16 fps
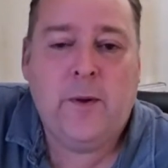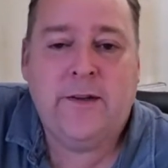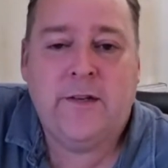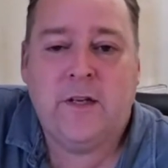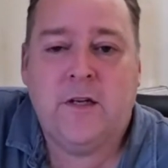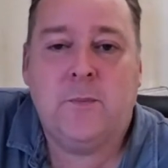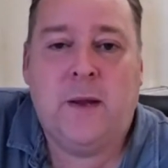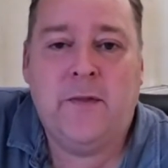
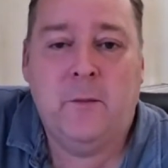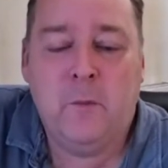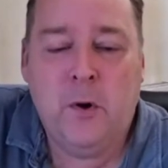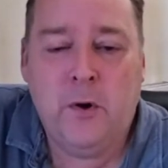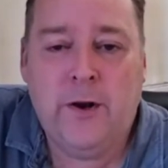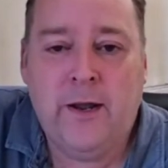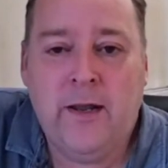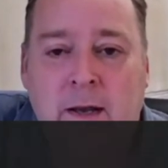they're prepared to
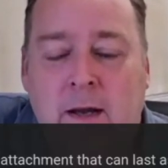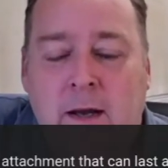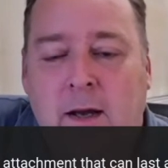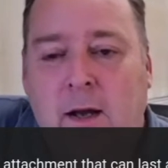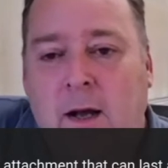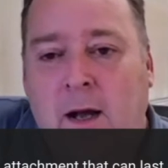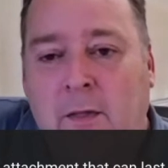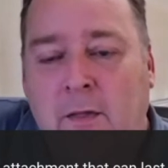spend the
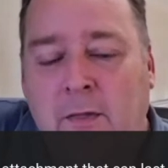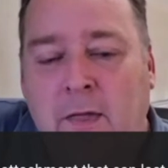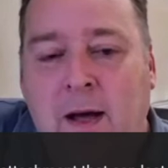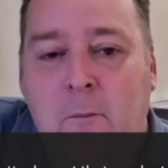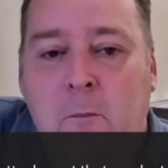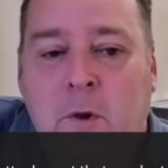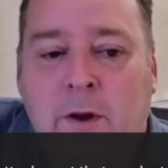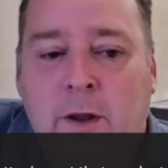money,
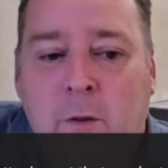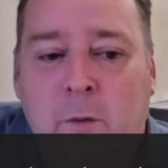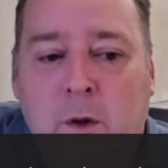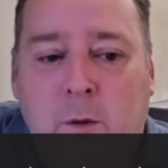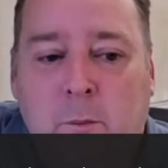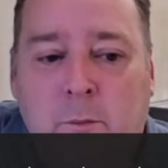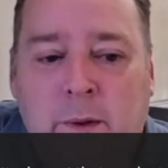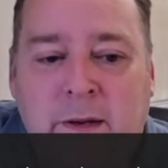and that
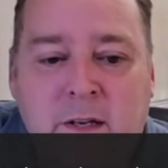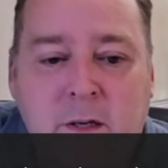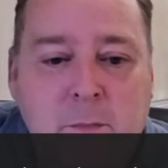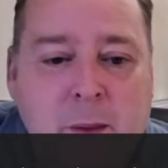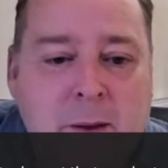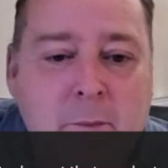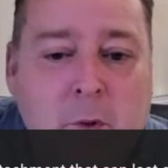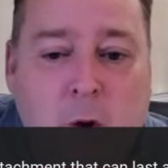money will
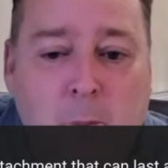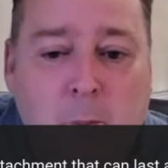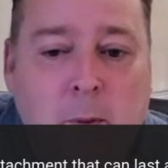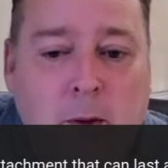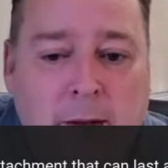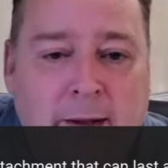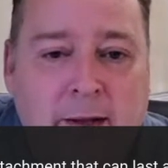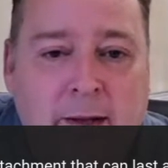be
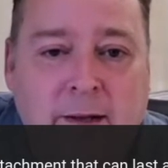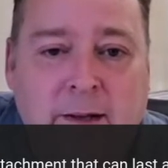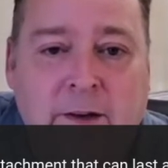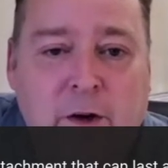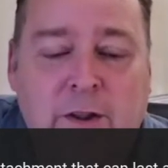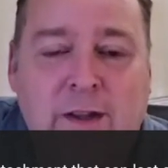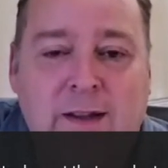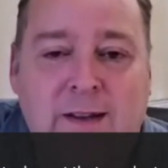spent
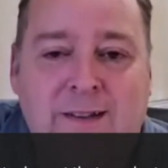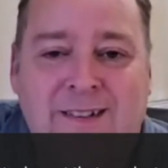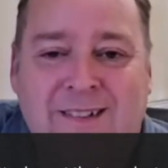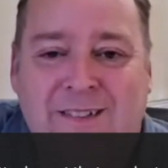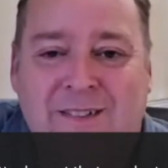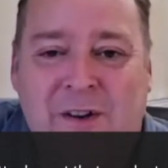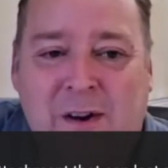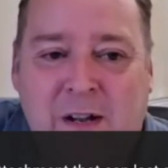properly. You
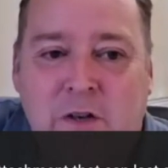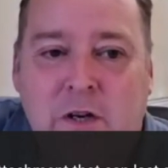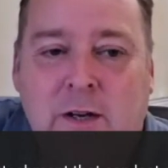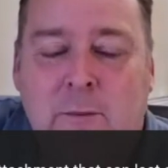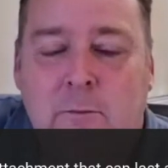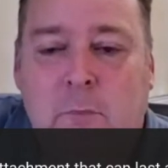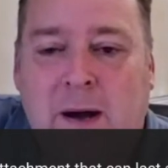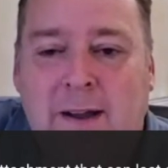know, they,
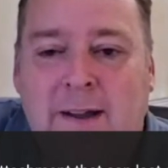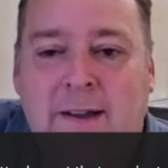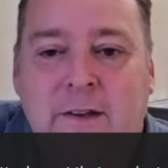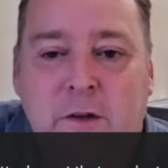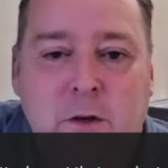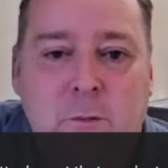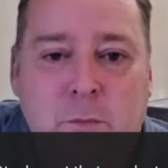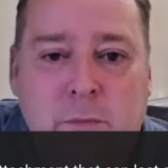they're actually
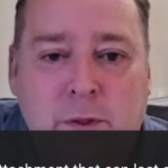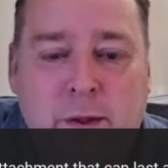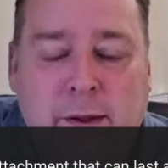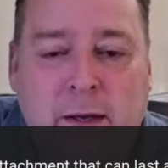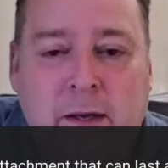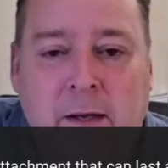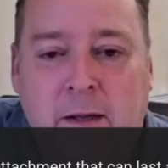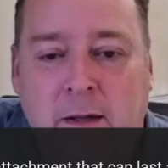buying
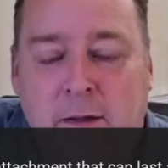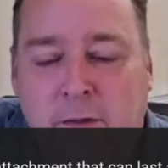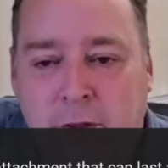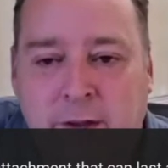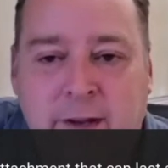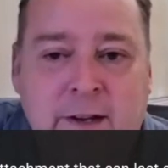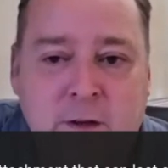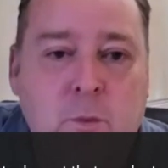something
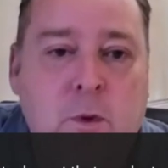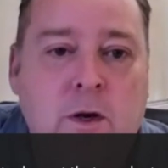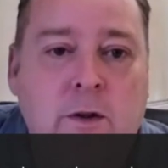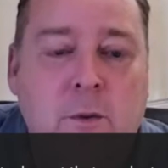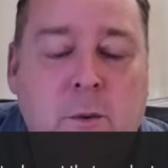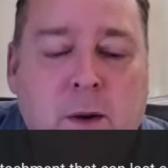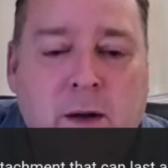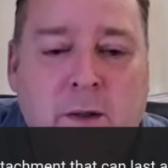
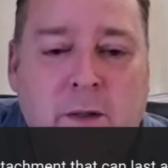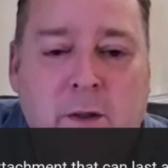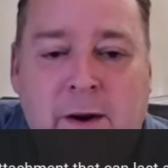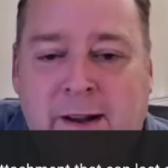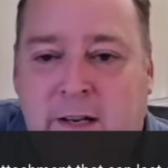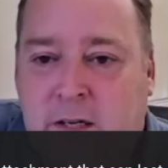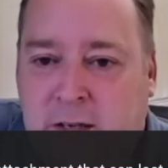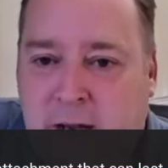that is
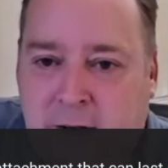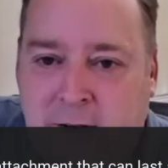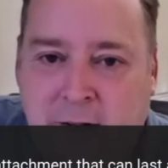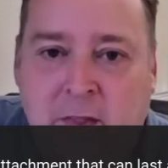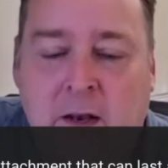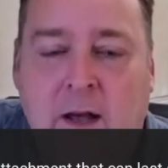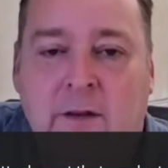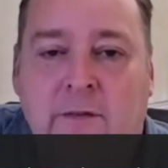worthwhile. They're
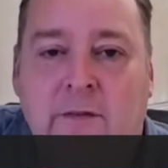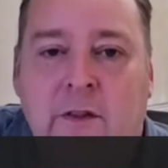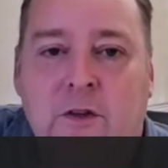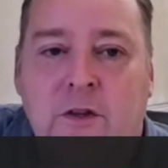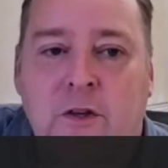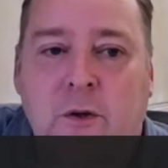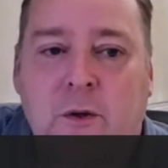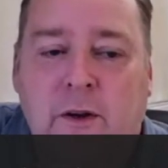extending the
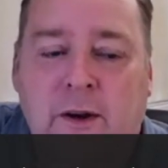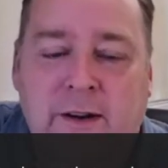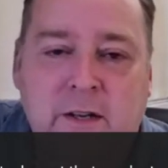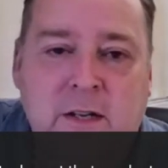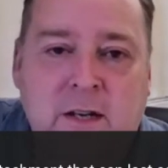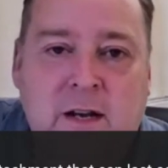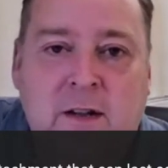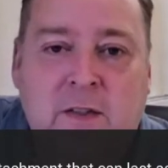life of the
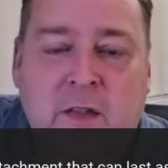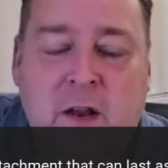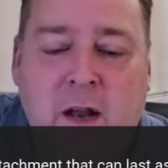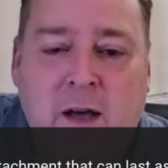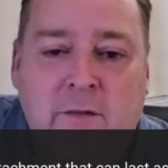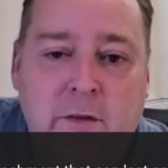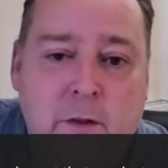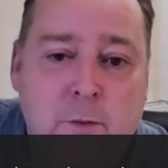tool. They're
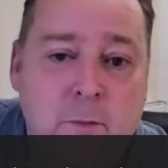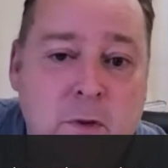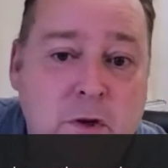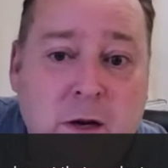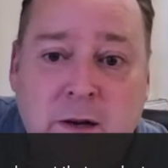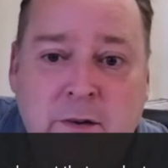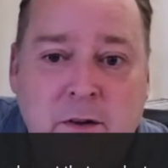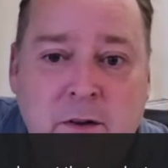extending the
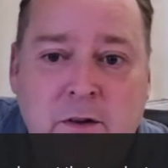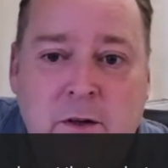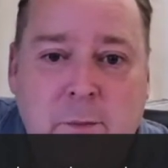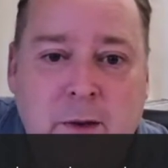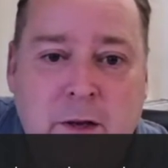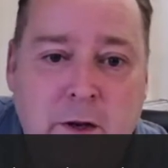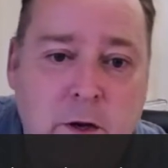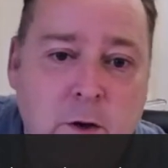life of the
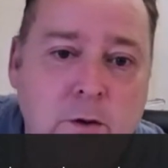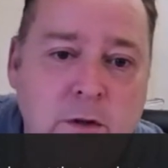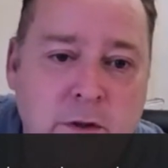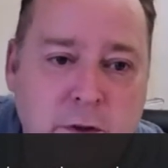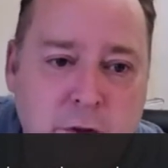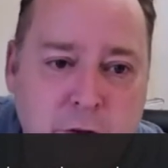machine that's going to be